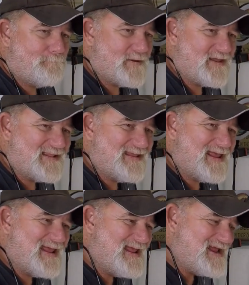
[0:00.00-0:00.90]
But in
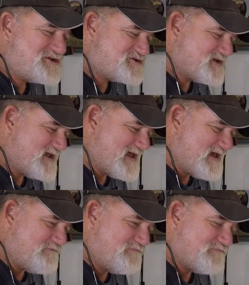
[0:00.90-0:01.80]
each and
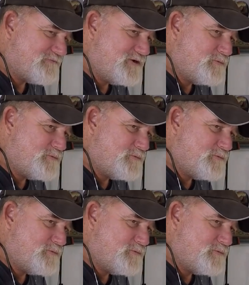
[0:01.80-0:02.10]
every